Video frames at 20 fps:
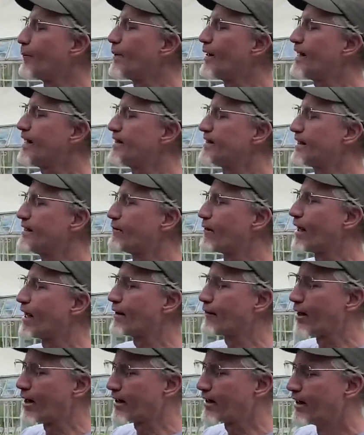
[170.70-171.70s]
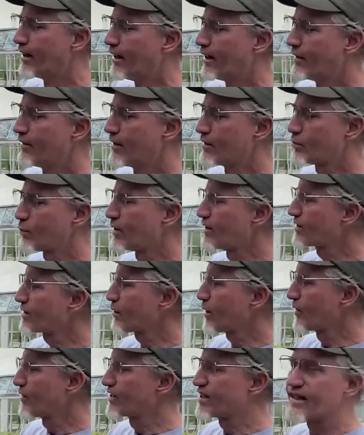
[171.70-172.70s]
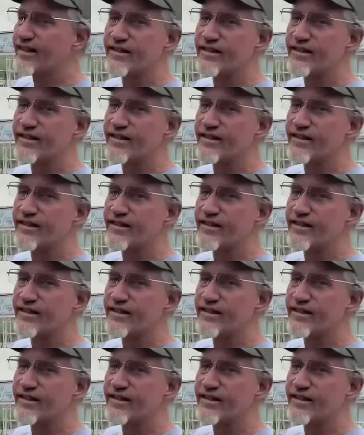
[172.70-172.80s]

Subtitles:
an amazing lilac. This one's called